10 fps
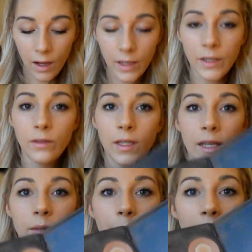I use
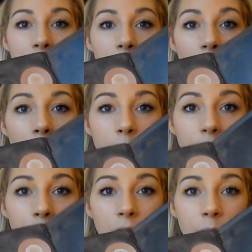is Max
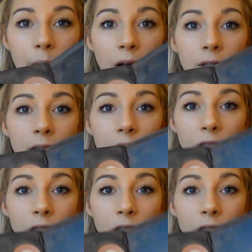Harmony Blush Powder.